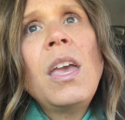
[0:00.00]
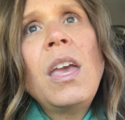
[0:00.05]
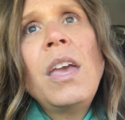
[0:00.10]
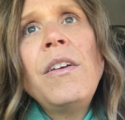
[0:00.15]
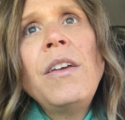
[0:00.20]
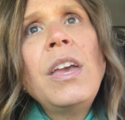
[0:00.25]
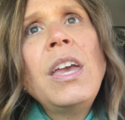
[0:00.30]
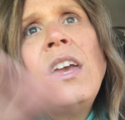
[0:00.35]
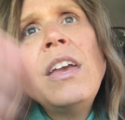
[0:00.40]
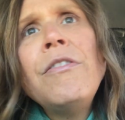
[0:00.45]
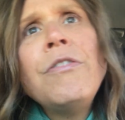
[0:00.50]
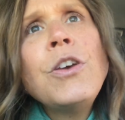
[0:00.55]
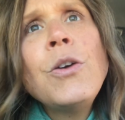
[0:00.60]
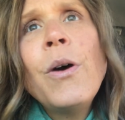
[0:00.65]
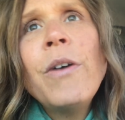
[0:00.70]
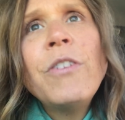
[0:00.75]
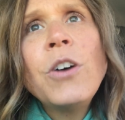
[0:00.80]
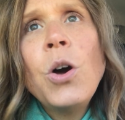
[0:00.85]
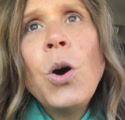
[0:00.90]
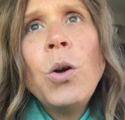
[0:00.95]
If you
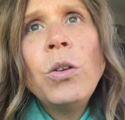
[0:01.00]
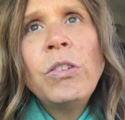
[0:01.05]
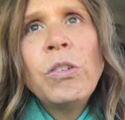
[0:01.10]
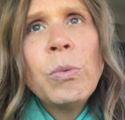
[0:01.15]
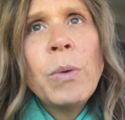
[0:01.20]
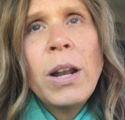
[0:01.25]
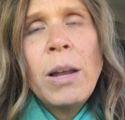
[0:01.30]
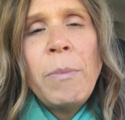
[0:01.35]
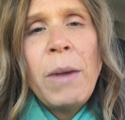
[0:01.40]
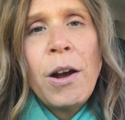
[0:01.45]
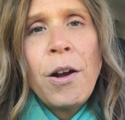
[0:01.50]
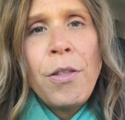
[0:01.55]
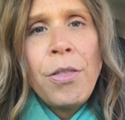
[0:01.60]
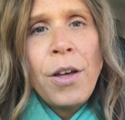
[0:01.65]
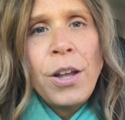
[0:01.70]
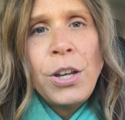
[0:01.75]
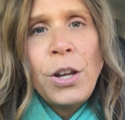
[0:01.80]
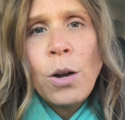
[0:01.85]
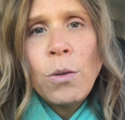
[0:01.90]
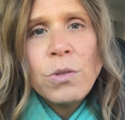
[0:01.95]
have a goal to run a
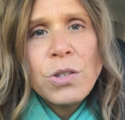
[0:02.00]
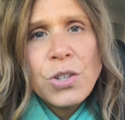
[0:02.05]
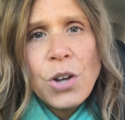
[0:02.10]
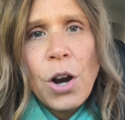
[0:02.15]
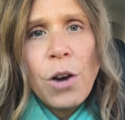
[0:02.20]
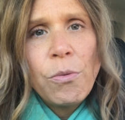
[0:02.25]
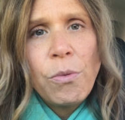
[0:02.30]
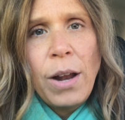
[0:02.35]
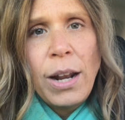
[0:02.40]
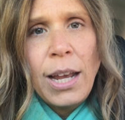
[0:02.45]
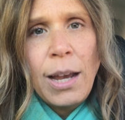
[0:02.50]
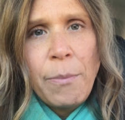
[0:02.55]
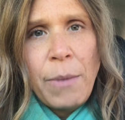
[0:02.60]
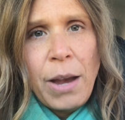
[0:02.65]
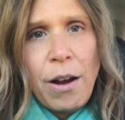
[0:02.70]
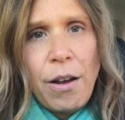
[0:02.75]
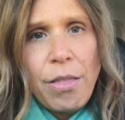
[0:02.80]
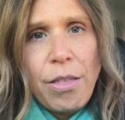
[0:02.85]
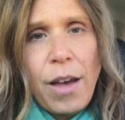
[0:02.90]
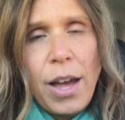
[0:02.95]
marathon, you don't start running a
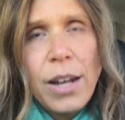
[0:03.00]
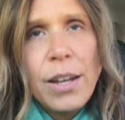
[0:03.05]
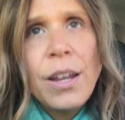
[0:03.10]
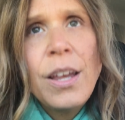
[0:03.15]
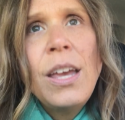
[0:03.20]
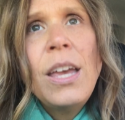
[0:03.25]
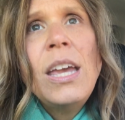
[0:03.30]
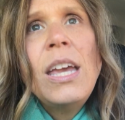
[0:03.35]
marathon.